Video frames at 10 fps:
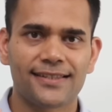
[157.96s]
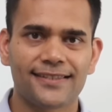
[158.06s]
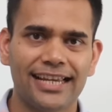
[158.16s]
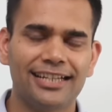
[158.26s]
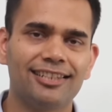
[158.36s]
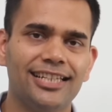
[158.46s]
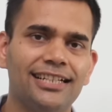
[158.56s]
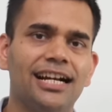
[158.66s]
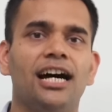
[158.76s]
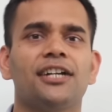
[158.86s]
Second
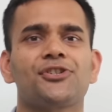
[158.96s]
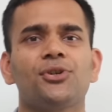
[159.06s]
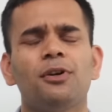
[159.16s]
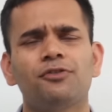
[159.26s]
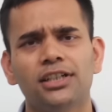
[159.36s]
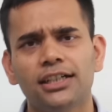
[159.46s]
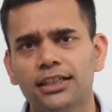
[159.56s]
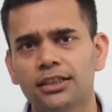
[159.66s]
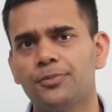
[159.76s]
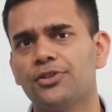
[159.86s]
thing are some of
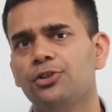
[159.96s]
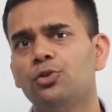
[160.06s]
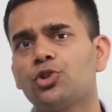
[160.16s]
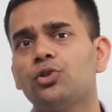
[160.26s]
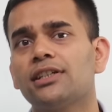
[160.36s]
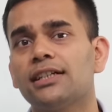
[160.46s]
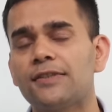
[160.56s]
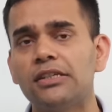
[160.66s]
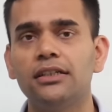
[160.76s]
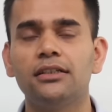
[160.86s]
the herbs you should
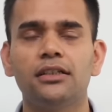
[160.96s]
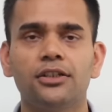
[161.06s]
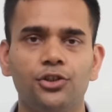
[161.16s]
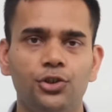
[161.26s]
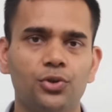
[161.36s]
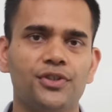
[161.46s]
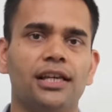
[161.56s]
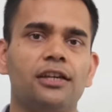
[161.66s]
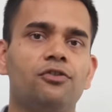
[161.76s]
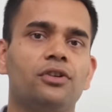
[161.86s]
consider
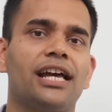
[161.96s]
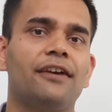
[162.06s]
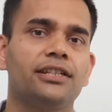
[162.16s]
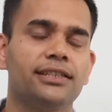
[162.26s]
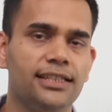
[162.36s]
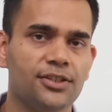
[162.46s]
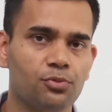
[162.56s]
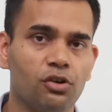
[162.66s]
using if you are having these